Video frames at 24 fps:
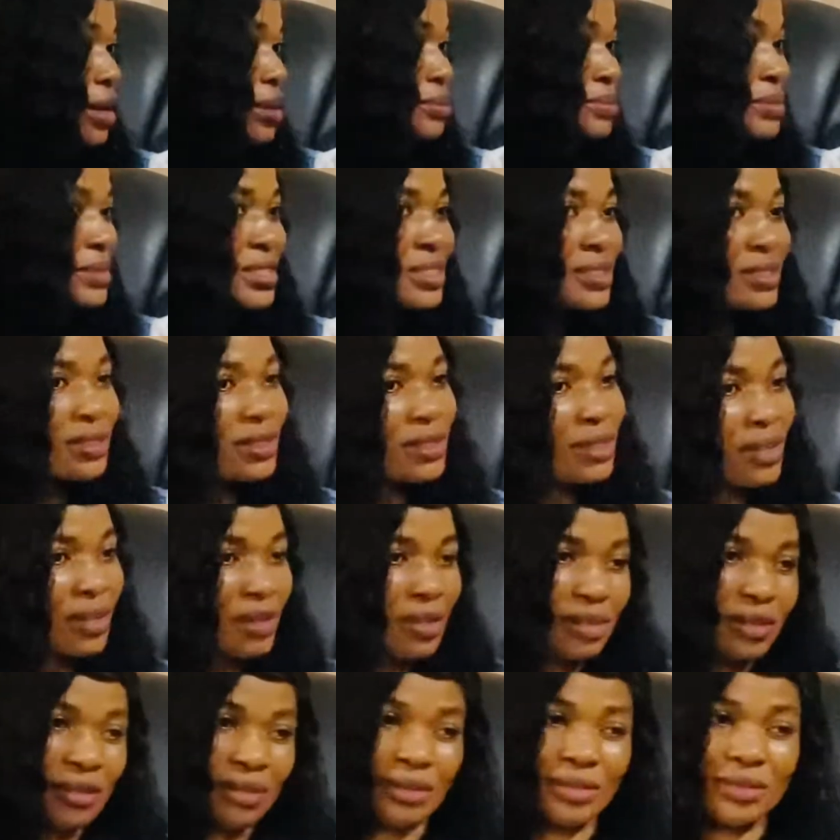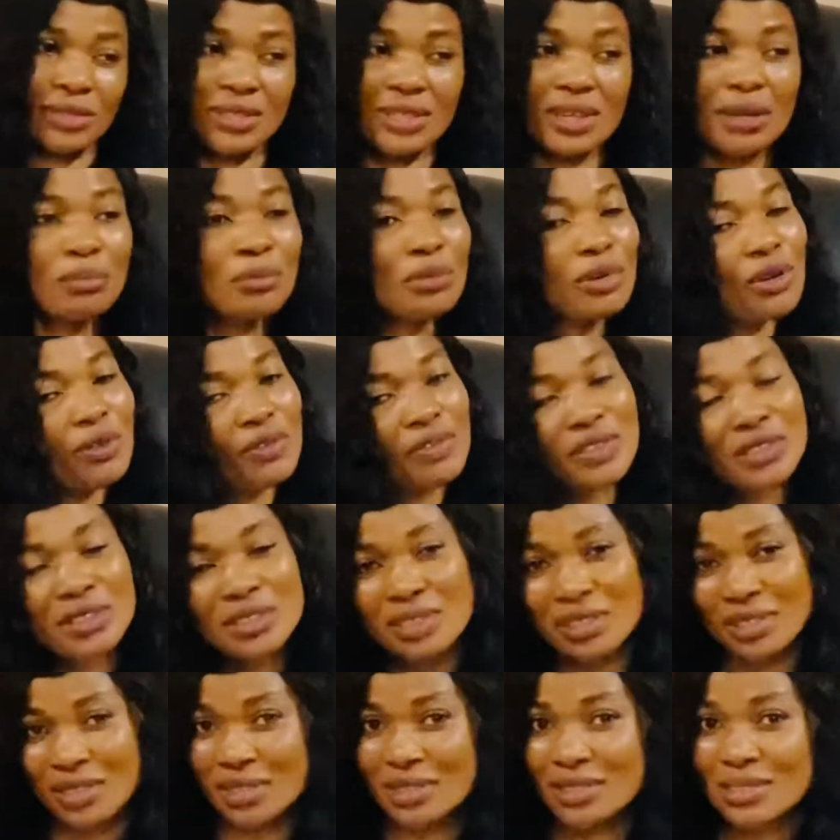oh gosh, I'm loving
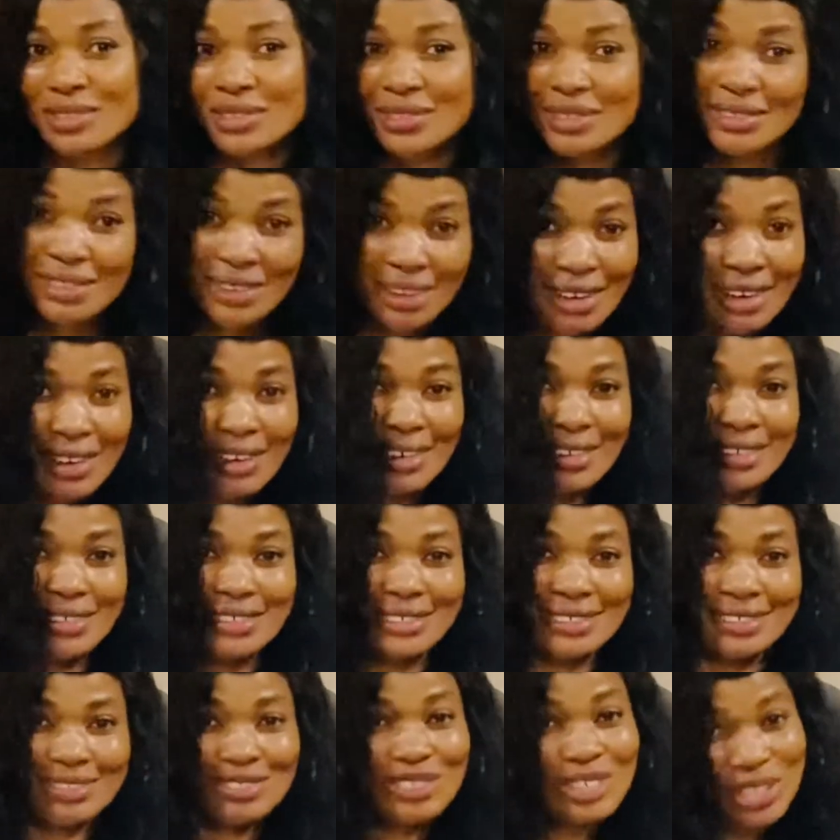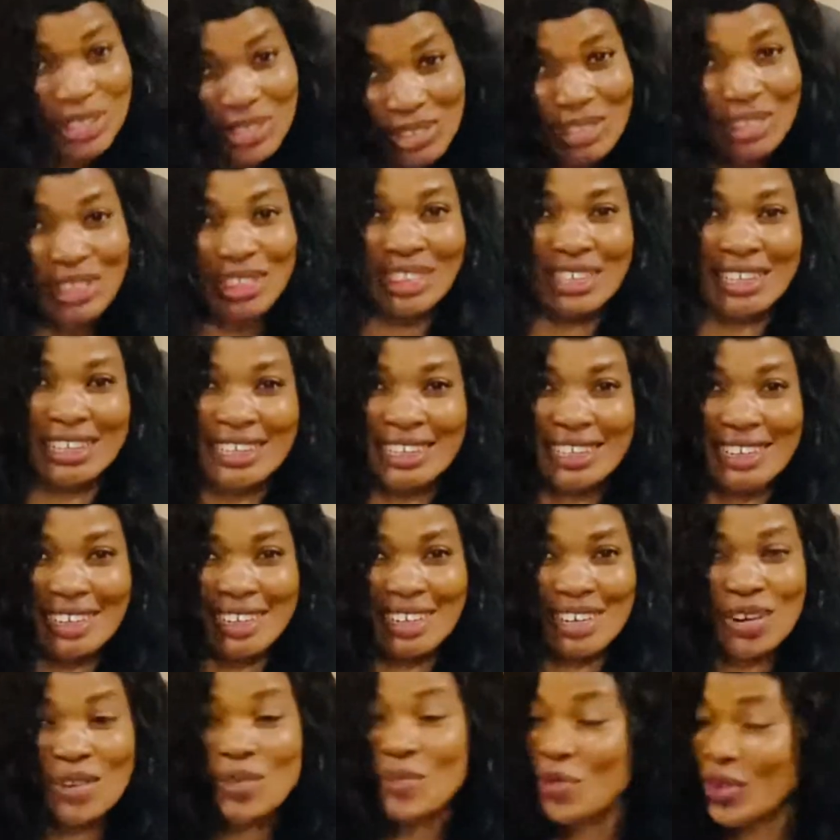this. Guys, what do you think?
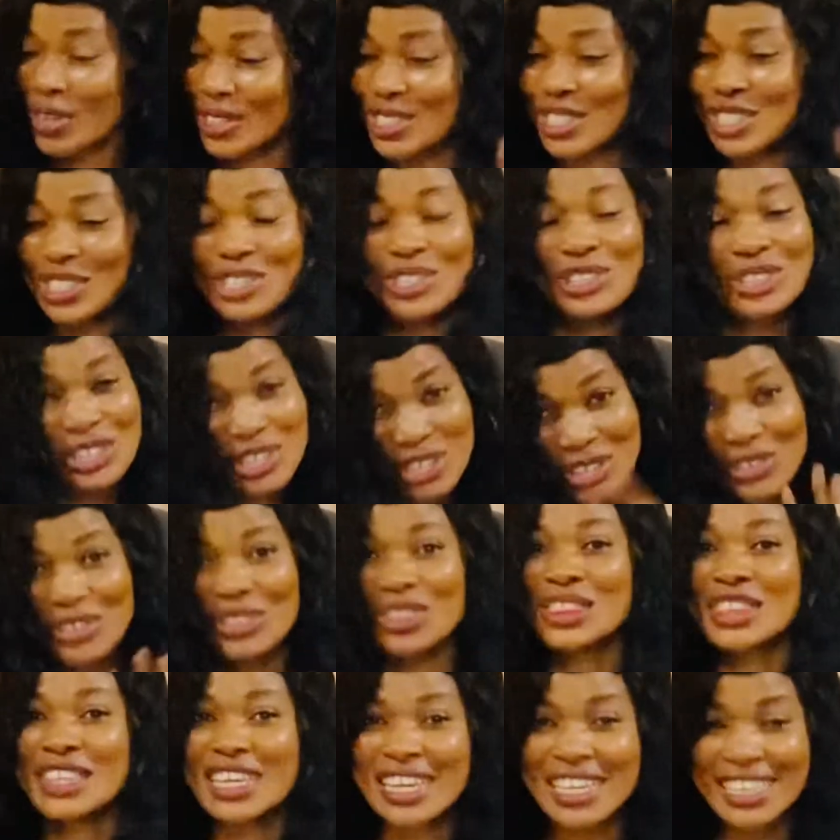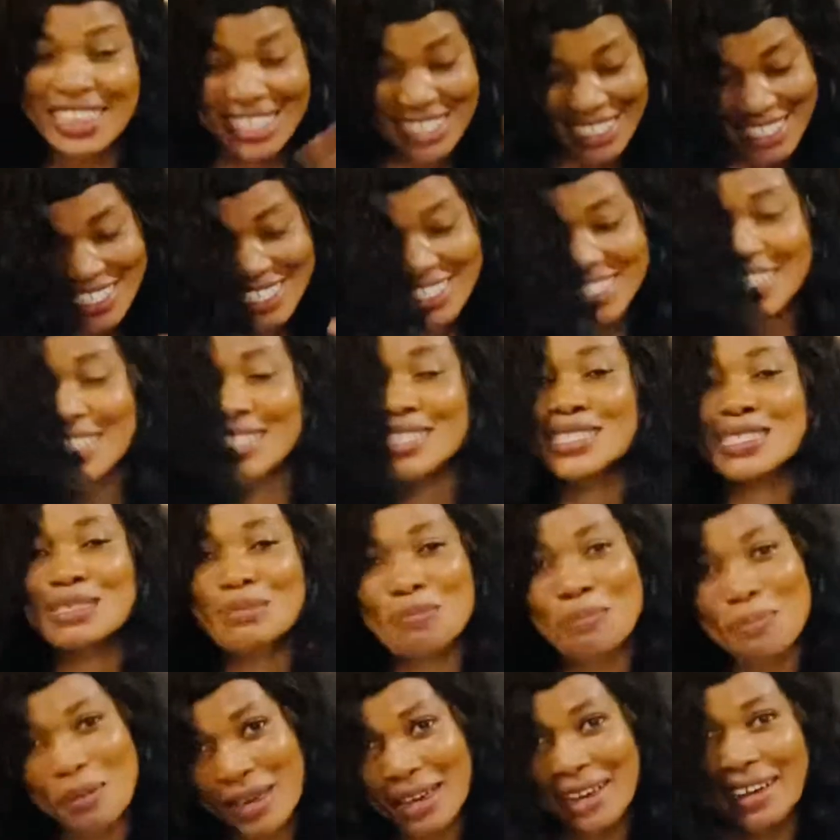What do you think this is a
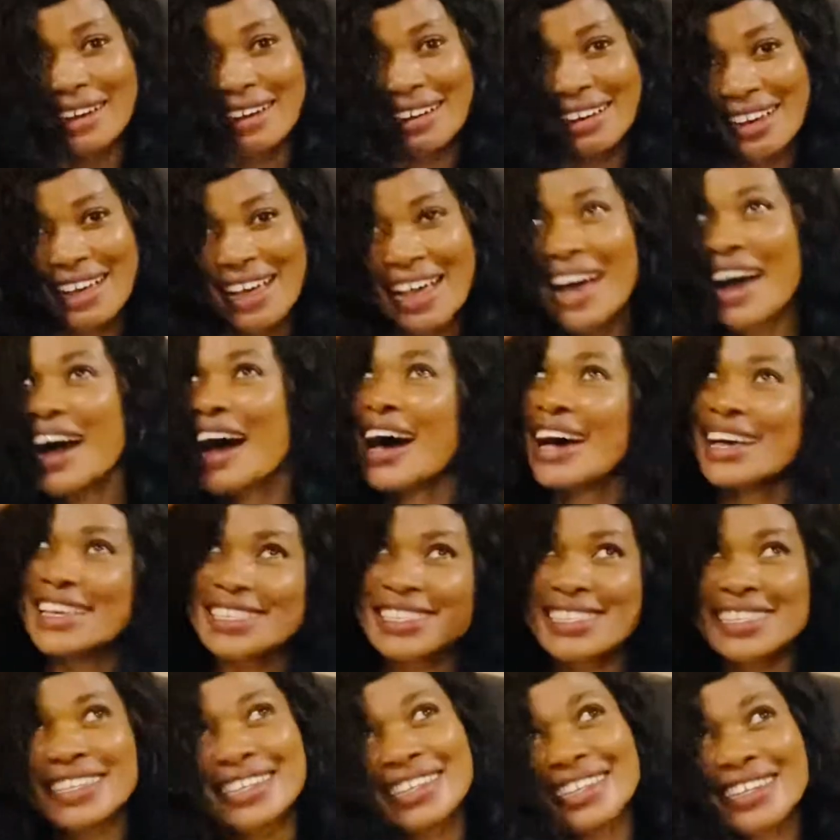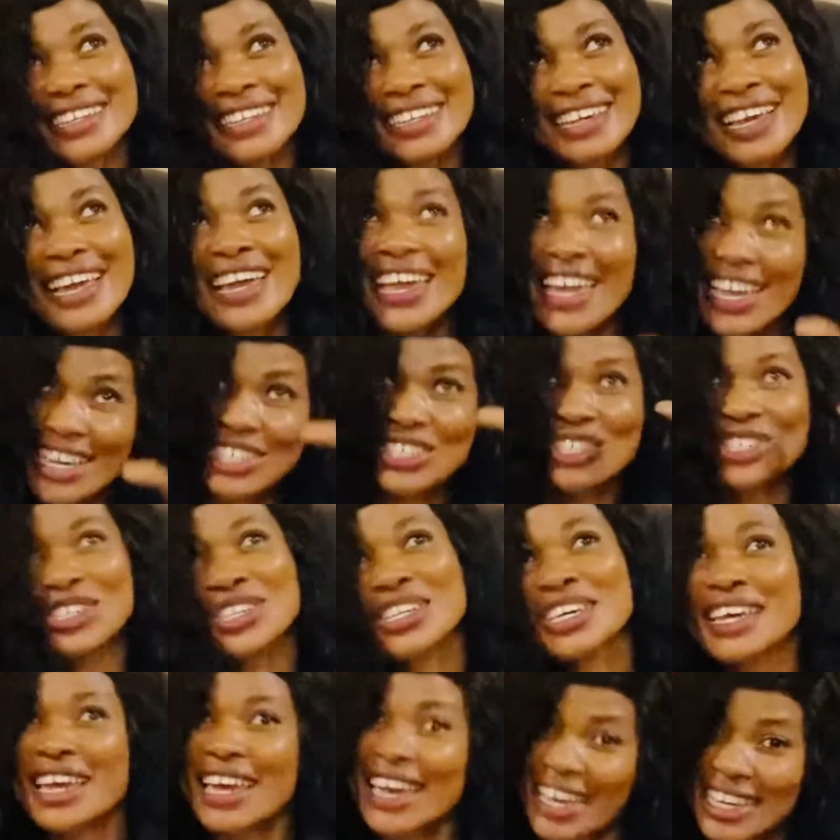spec? As in, is
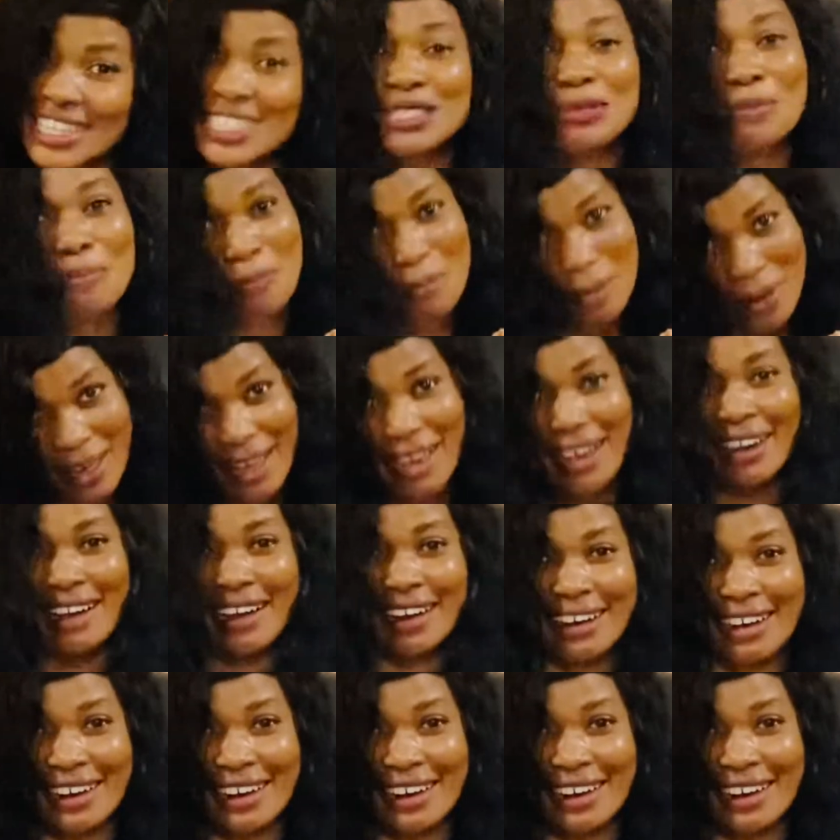she a spec?